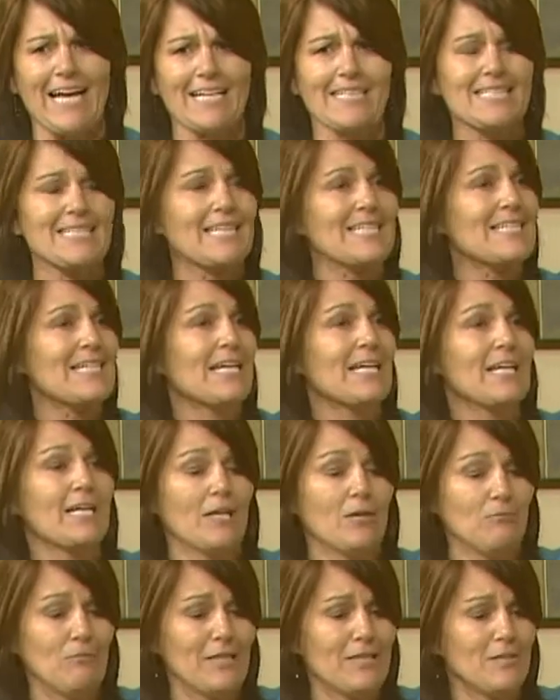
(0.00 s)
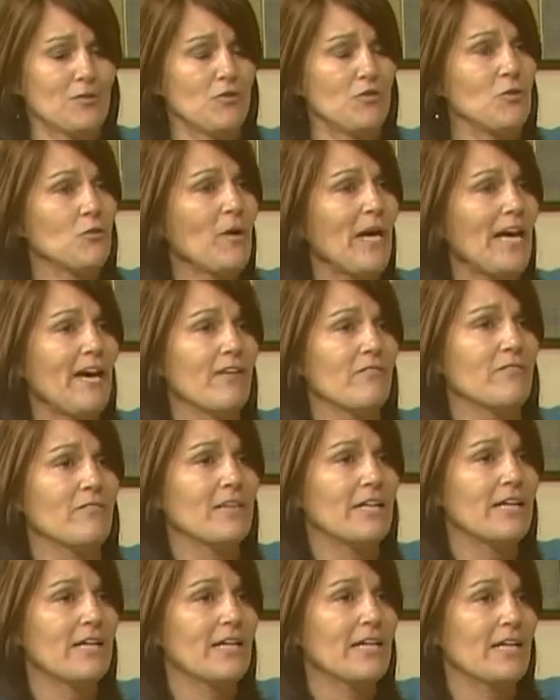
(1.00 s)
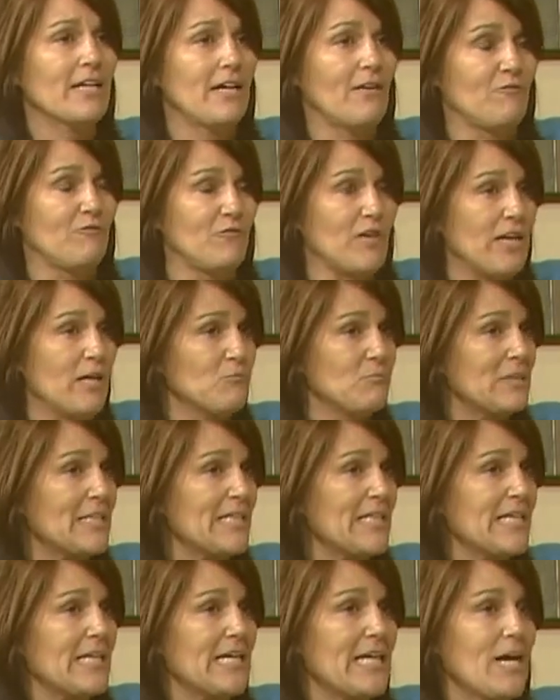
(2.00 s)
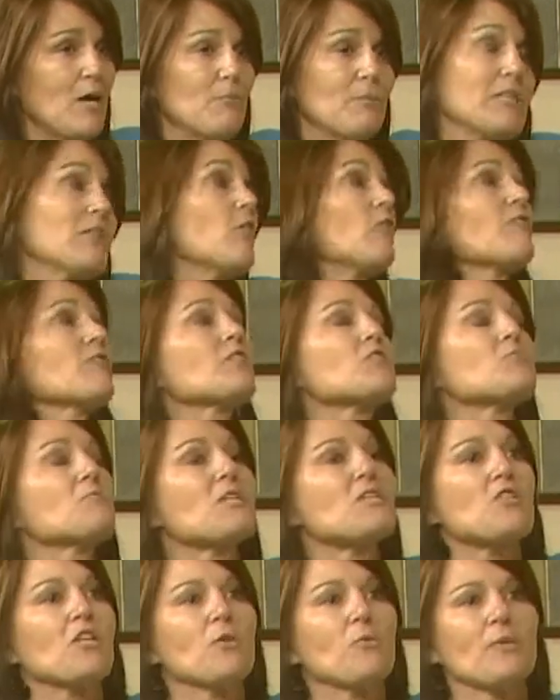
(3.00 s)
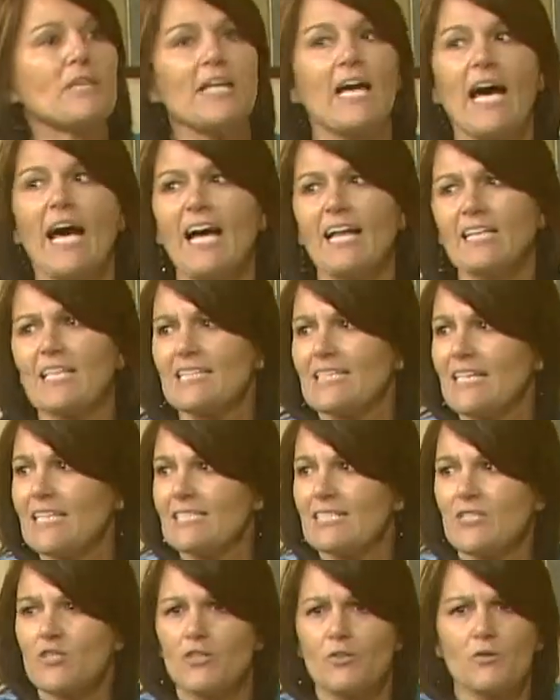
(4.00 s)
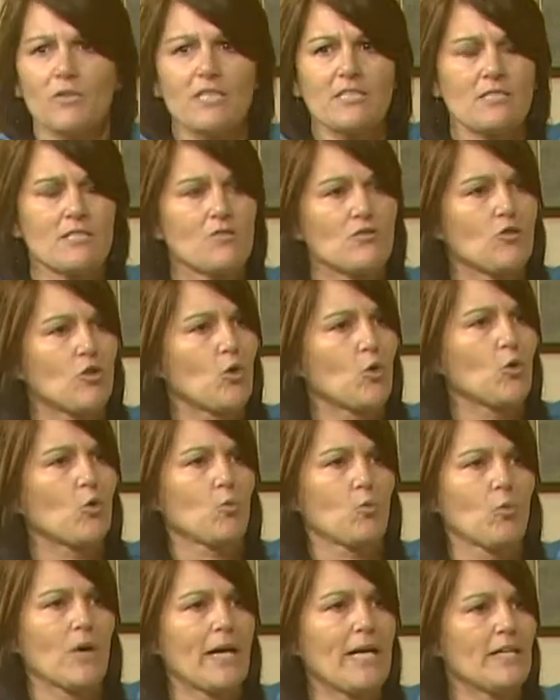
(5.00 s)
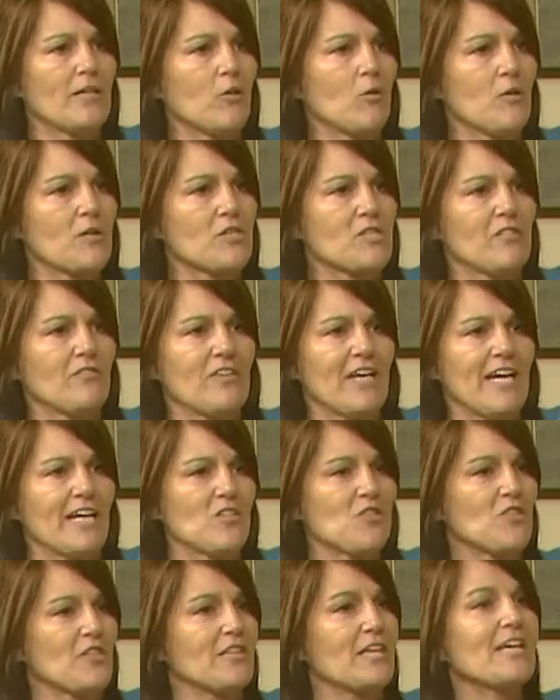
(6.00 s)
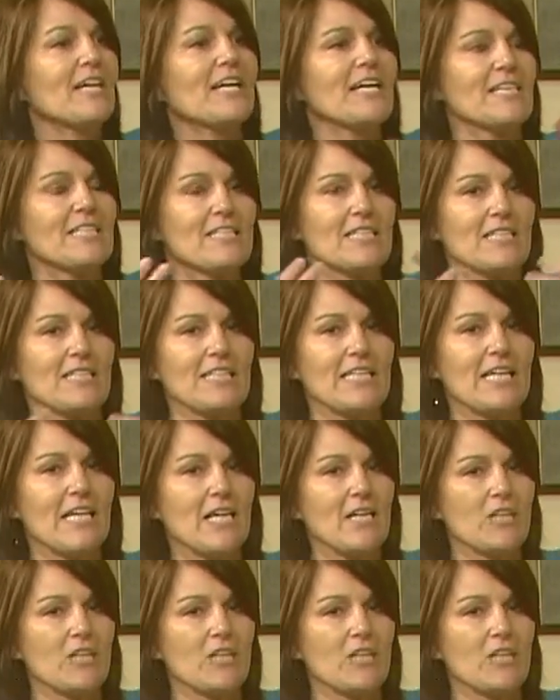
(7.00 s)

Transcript: access because you have family coming over, exactly. especially with the holidays. You know, this is a mm-hmm. great course of action to